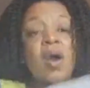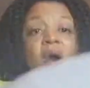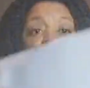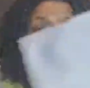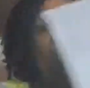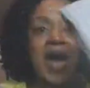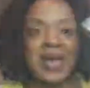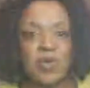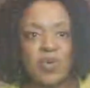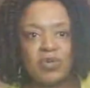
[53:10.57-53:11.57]
oh, and
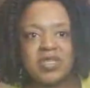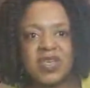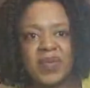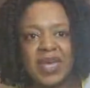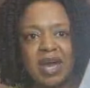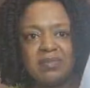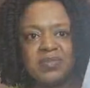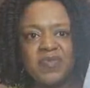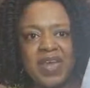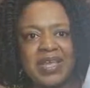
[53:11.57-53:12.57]
also it comes
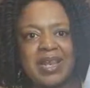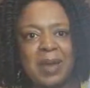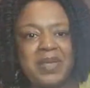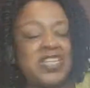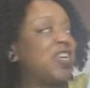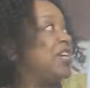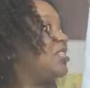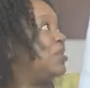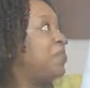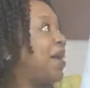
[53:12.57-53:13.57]
with a nappy
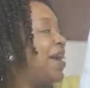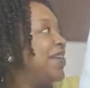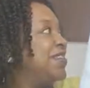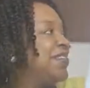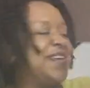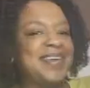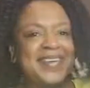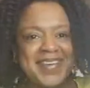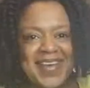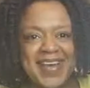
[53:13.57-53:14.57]
changing pad
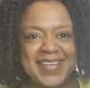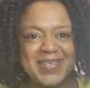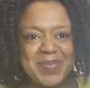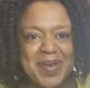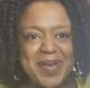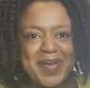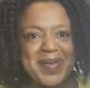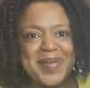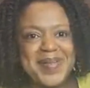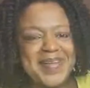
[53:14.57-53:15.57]
as
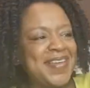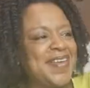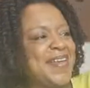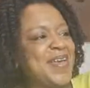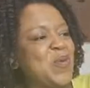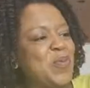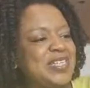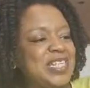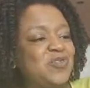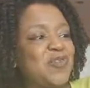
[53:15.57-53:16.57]
well, which
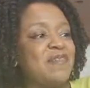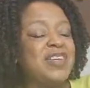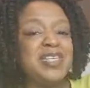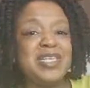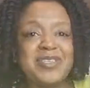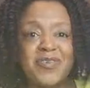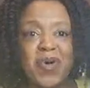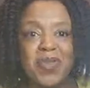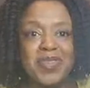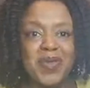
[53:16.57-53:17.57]
is very useful
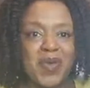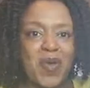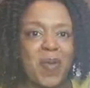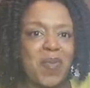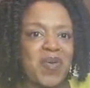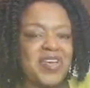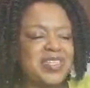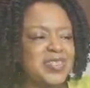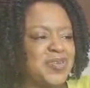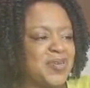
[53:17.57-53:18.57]
on the go because,
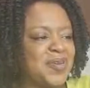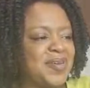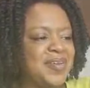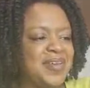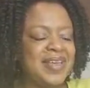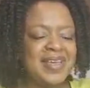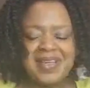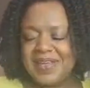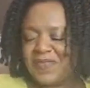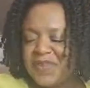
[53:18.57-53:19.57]
you know,
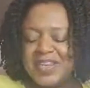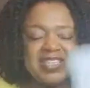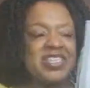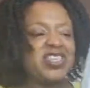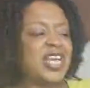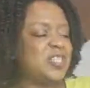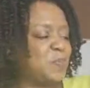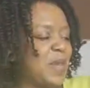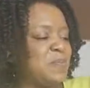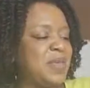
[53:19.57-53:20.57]
if you need to change
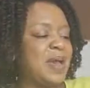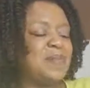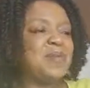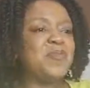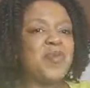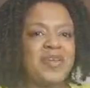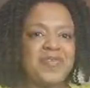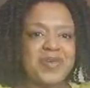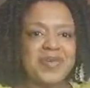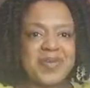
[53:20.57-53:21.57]
baby, I mean, what if
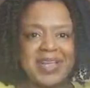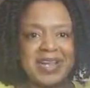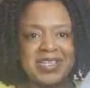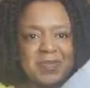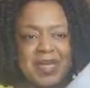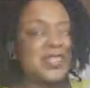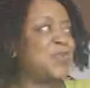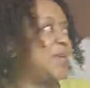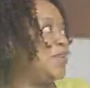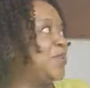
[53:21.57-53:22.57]
you're in a space where
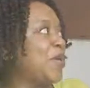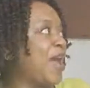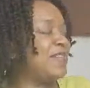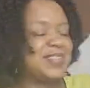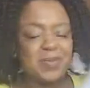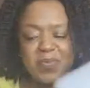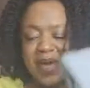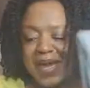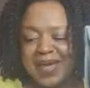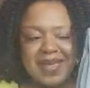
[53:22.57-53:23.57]
you don't have
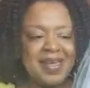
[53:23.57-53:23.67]
somewhere